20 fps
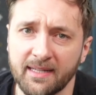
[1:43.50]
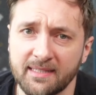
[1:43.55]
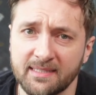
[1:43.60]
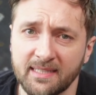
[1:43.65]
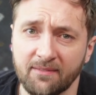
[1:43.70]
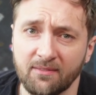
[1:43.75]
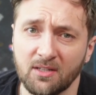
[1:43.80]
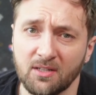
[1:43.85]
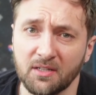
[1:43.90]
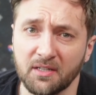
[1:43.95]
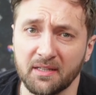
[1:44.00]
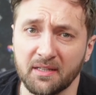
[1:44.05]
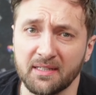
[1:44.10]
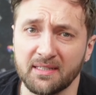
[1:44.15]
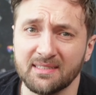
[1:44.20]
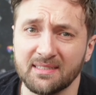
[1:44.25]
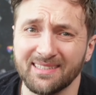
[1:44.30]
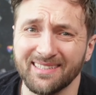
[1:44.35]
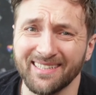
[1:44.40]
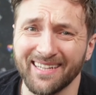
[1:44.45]
a look at this,
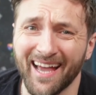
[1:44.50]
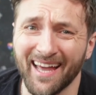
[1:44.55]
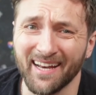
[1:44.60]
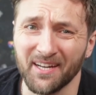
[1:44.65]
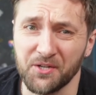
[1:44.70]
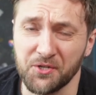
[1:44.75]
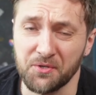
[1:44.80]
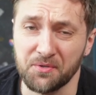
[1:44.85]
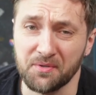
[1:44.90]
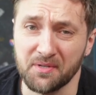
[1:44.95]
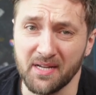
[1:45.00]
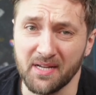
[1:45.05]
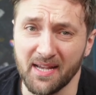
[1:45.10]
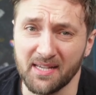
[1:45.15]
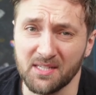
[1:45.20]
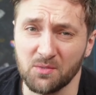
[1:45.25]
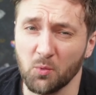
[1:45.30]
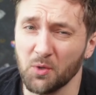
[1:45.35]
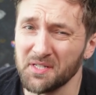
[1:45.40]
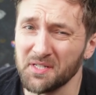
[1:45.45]
the attitude test.
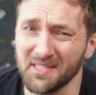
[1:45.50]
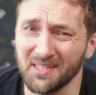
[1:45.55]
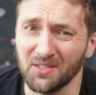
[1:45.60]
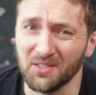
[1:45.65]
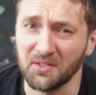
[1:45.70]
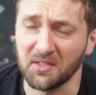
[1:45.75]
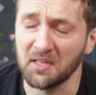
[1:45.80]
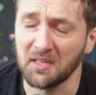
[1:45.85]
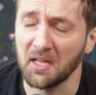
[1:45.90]
What does it look like?